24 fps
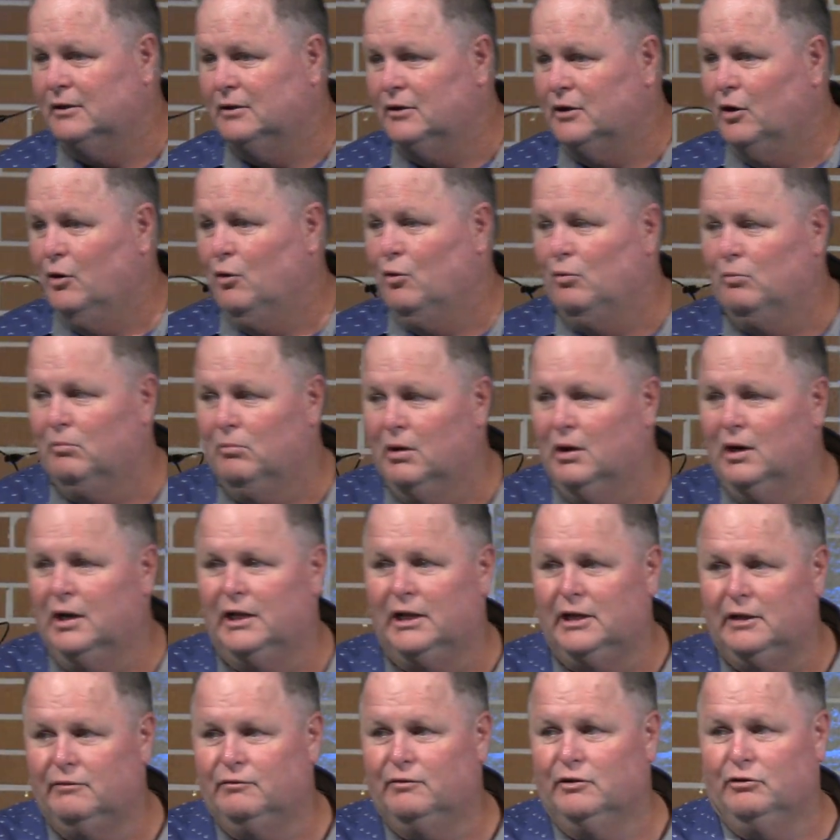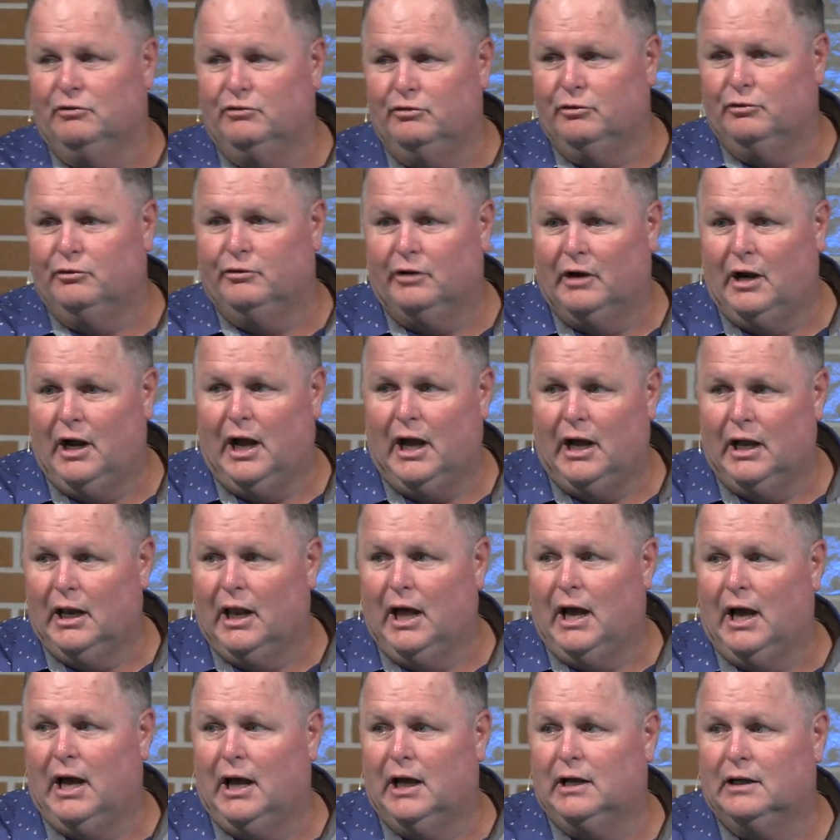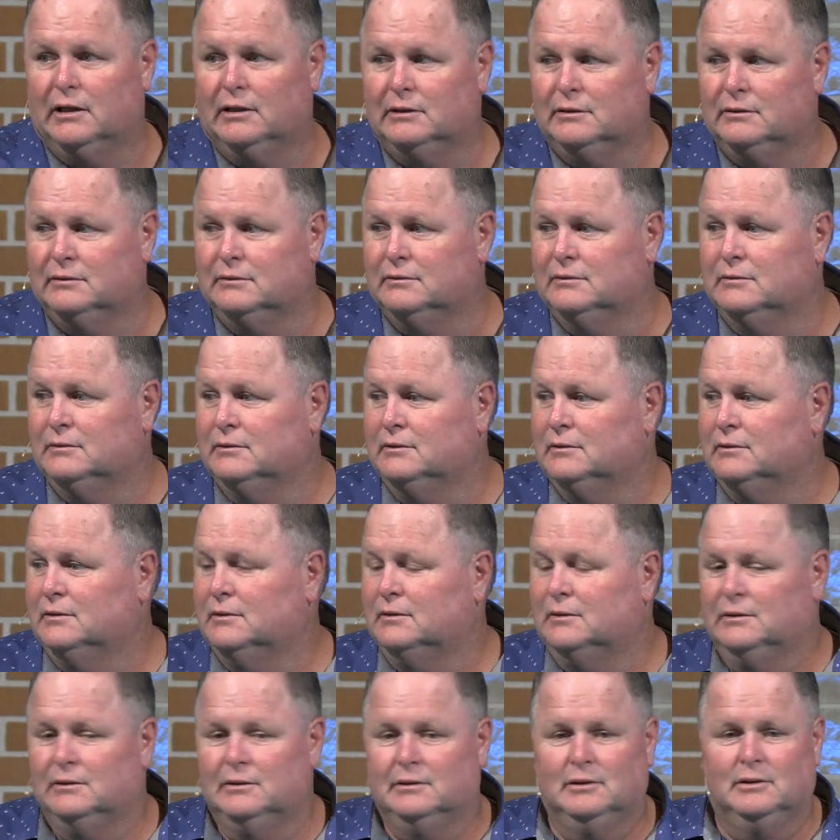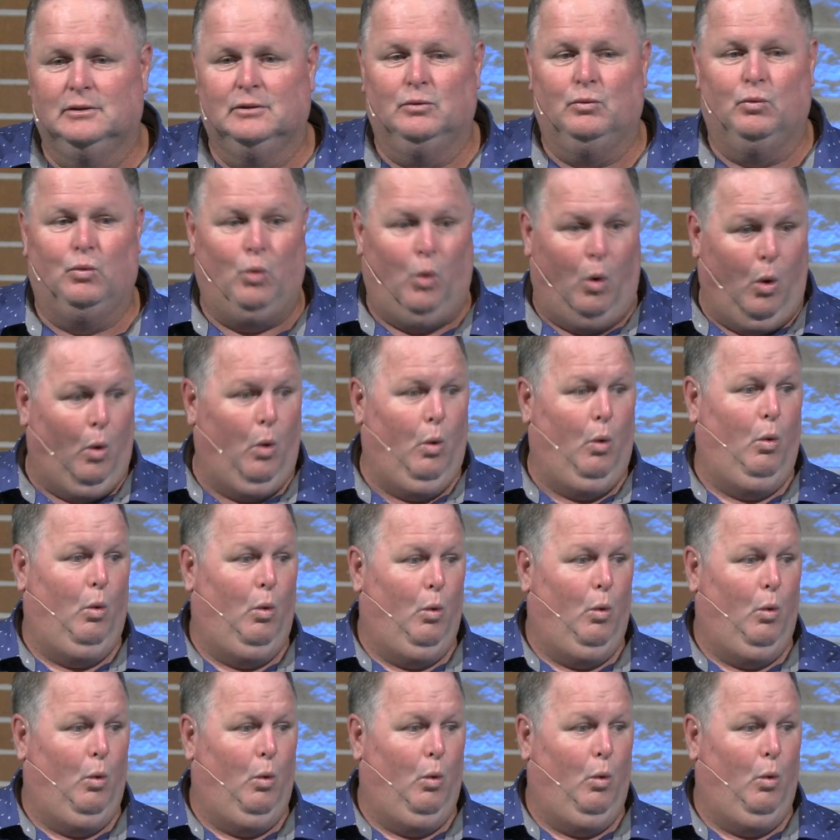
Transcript: Don't believe the junior high lie. Whoa.